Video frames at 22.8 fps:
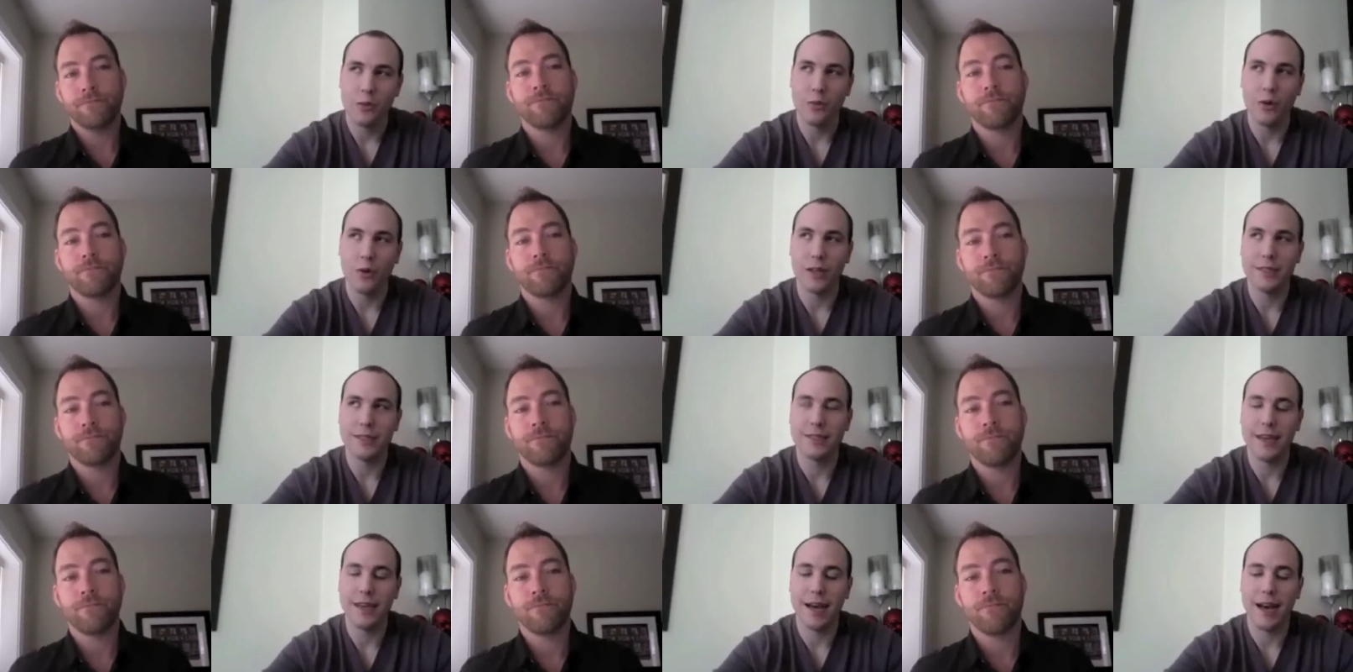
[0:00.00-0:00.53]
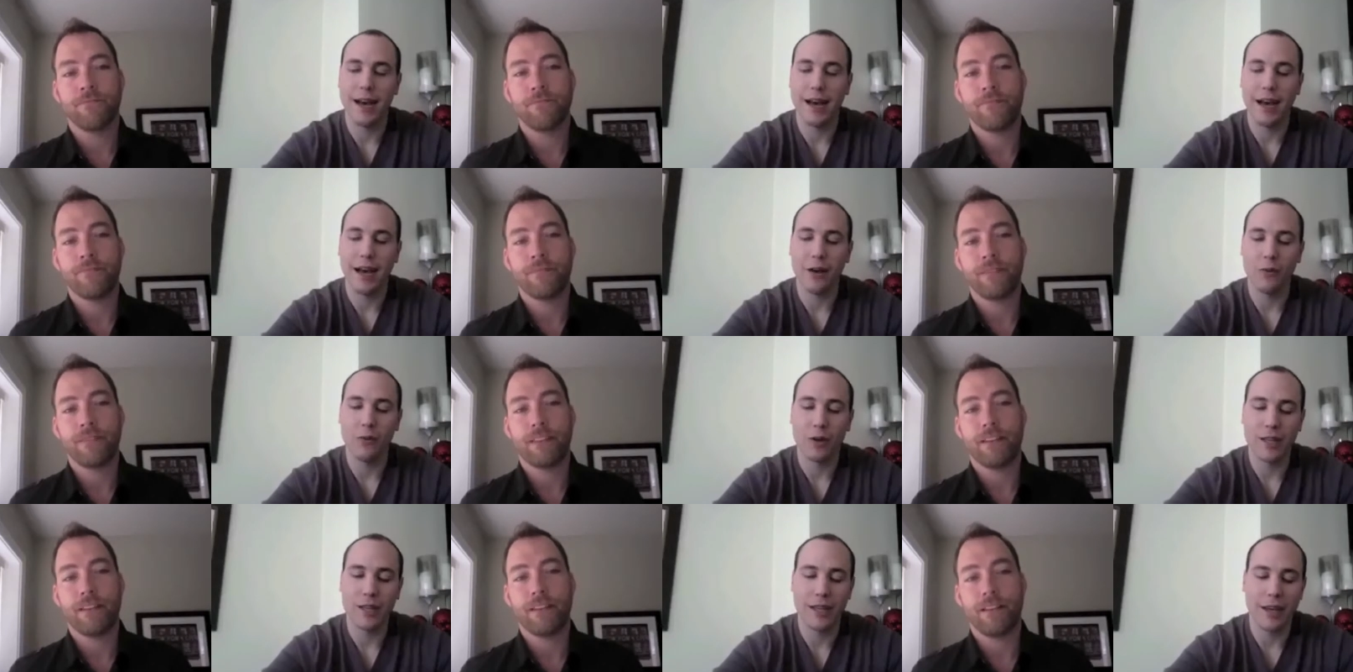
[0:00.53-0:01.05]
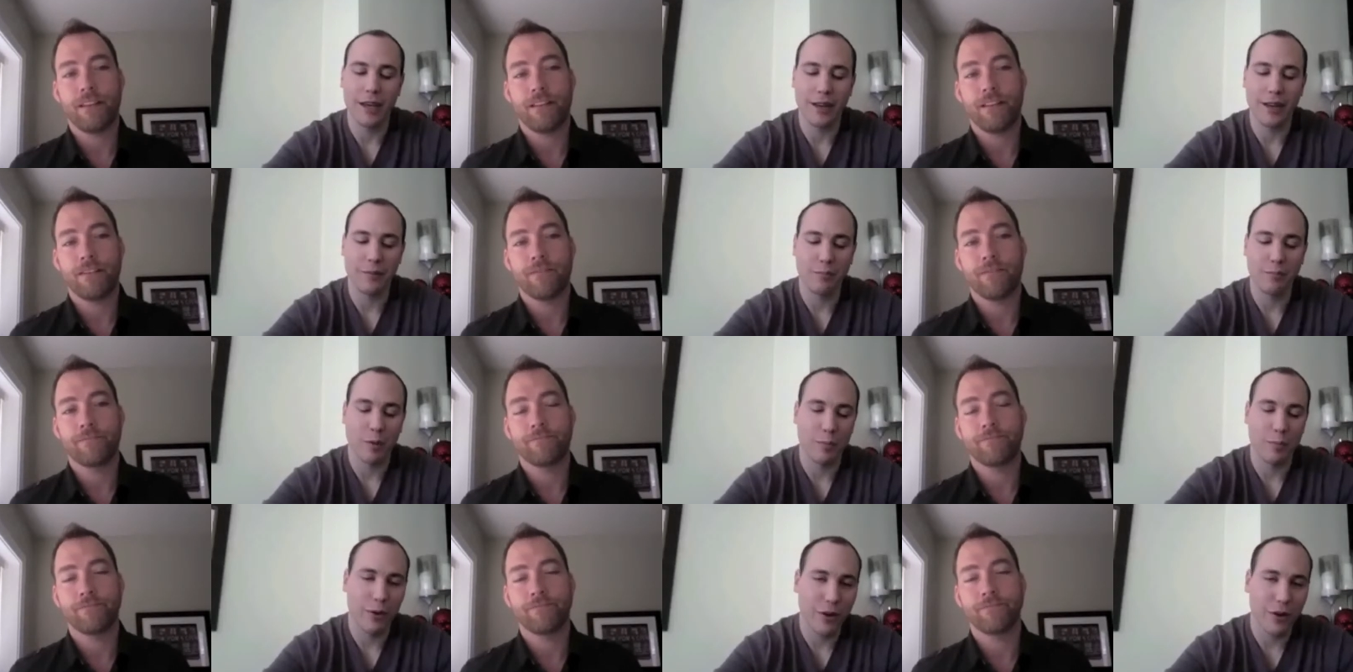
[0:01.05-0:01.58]
Speaker 1: would uh, would
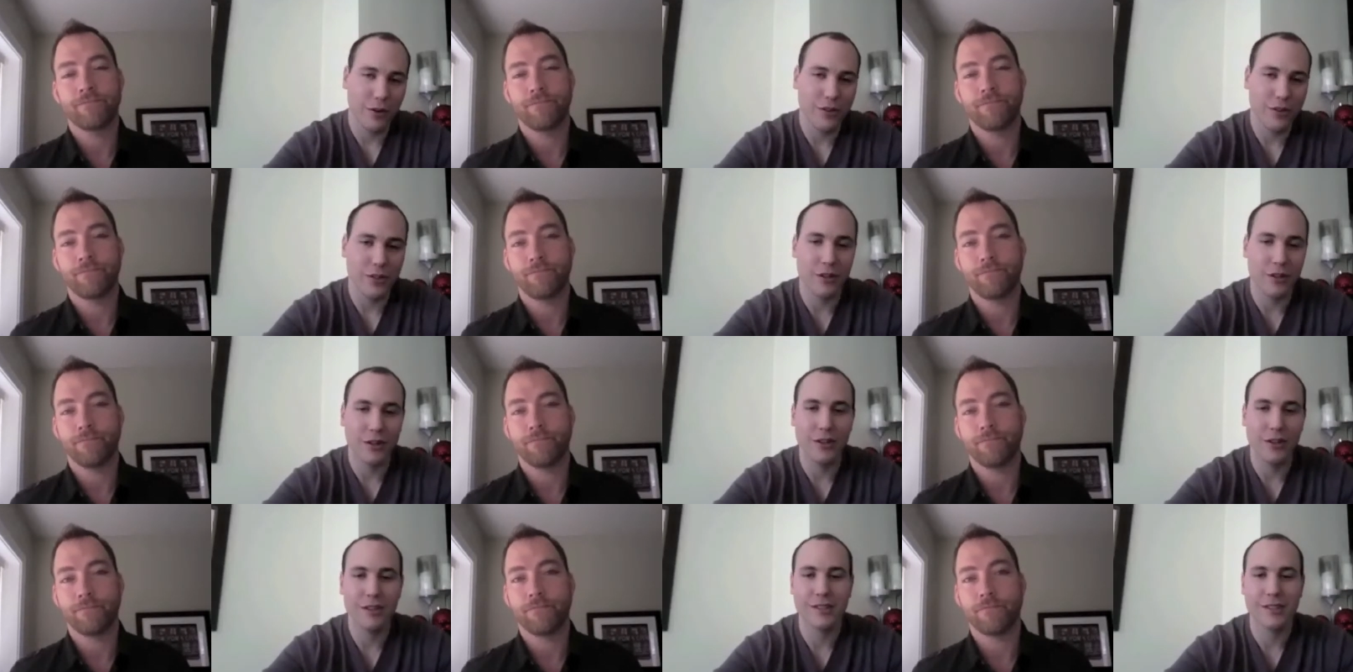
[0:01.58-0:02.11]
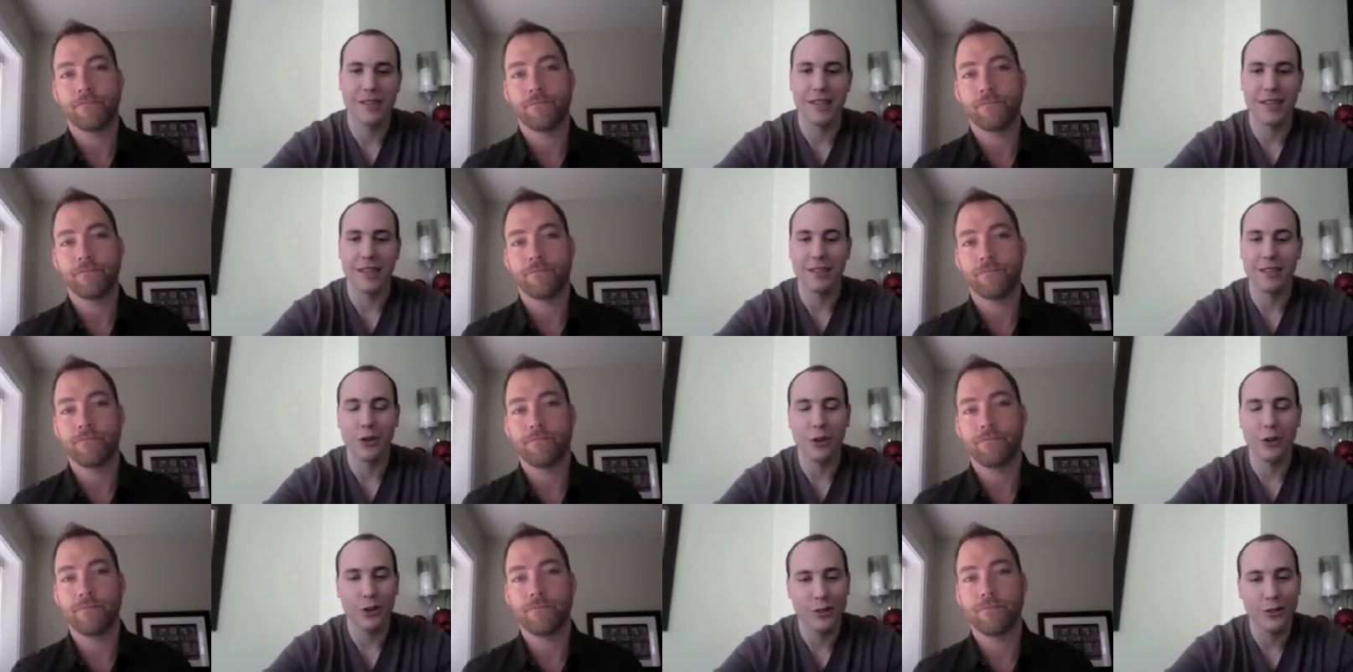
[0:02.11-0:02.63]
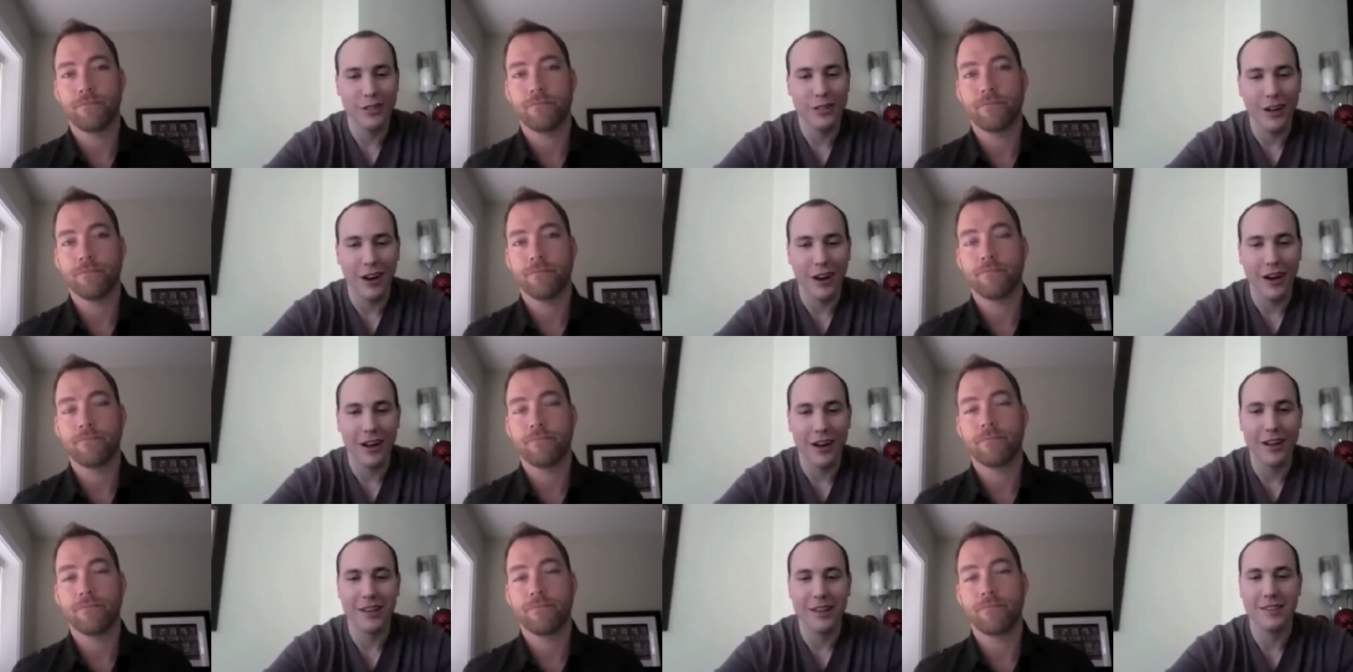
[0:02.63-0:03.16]
get proposals and cold
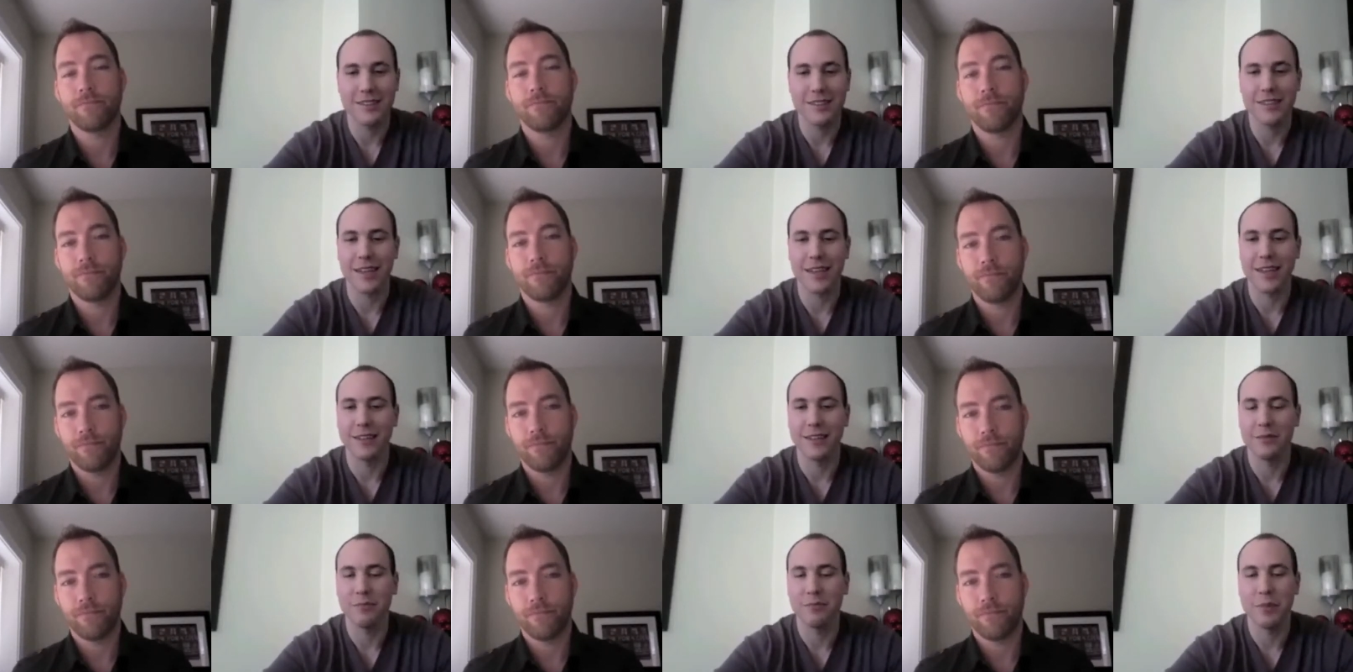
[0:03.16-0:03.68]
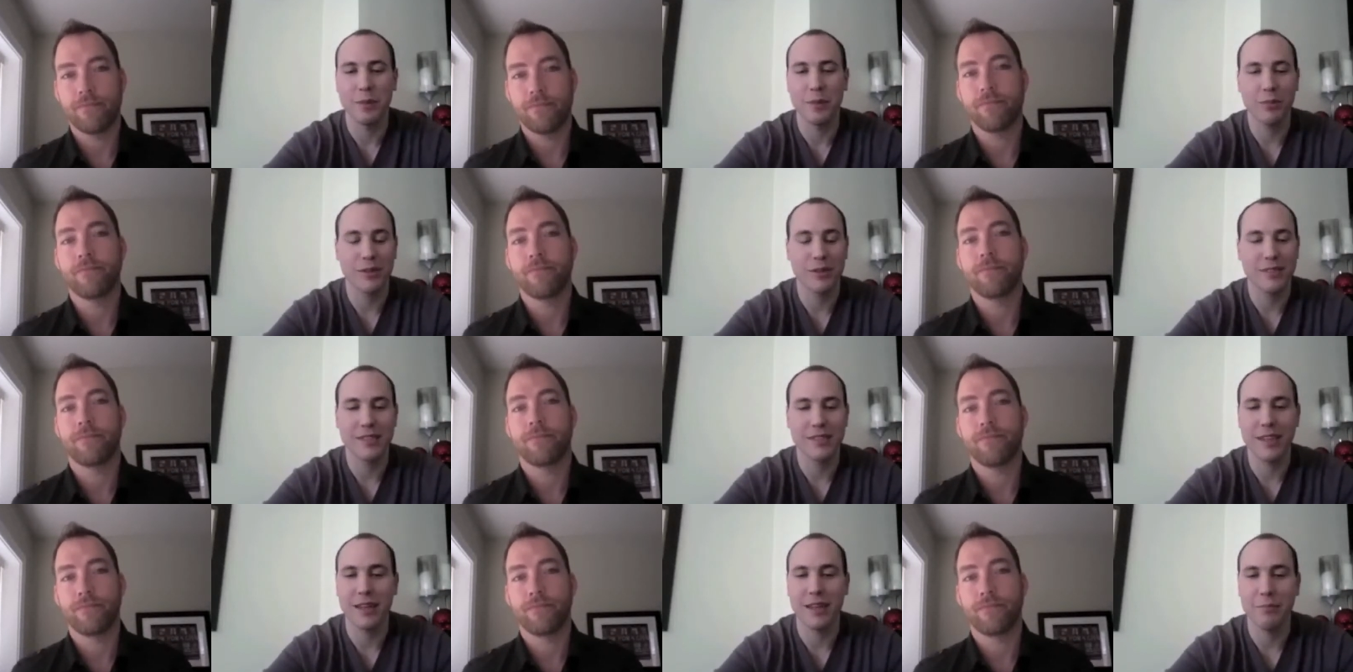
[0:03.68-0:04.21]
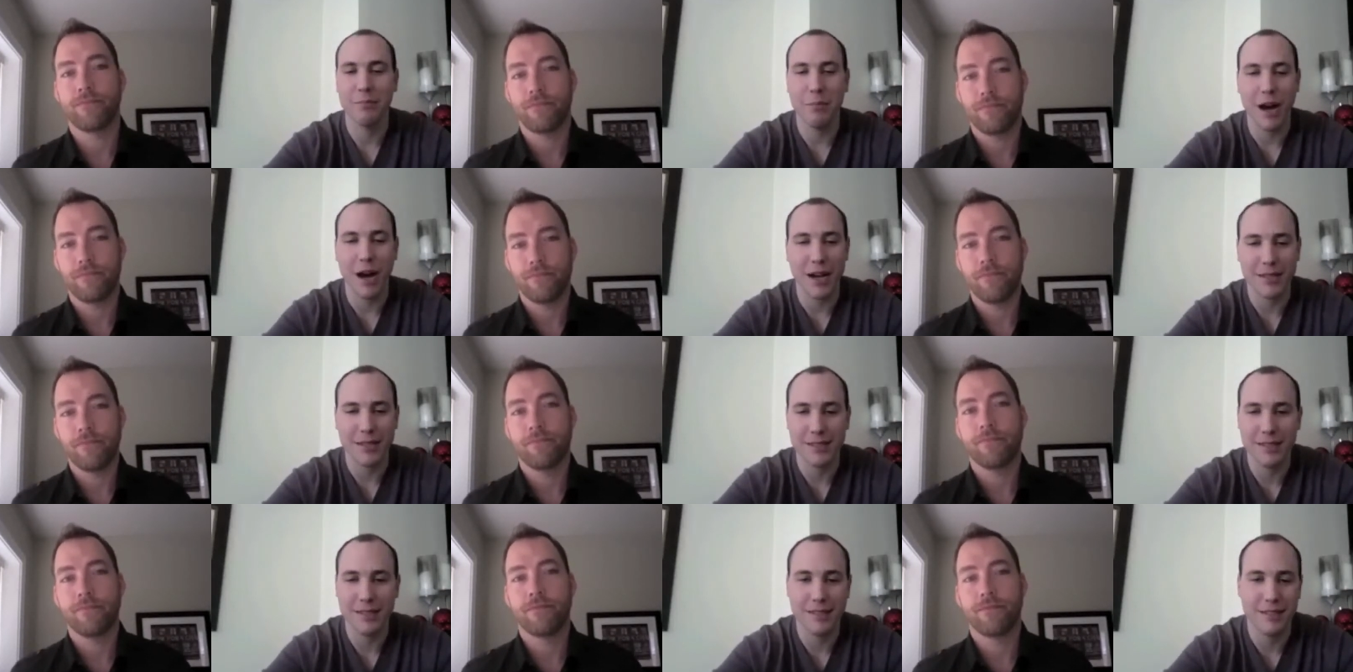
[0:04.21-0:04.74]
calls and people sending
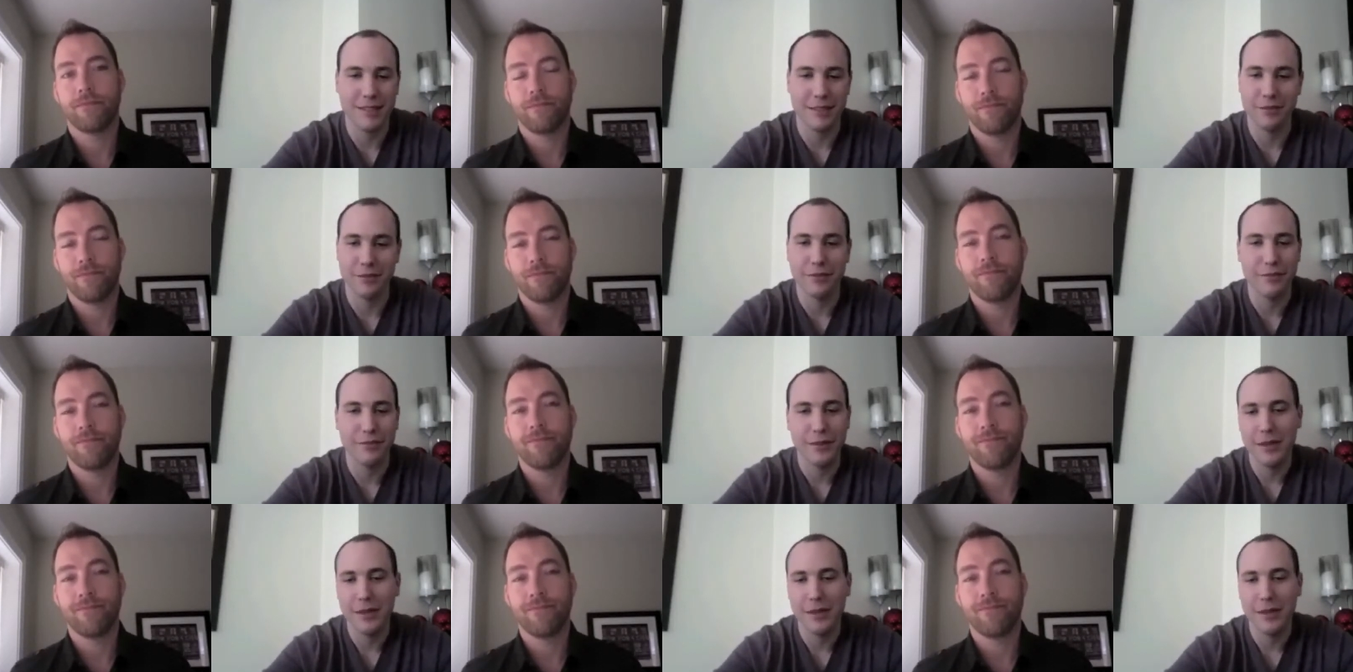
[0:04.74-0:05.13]
boxes of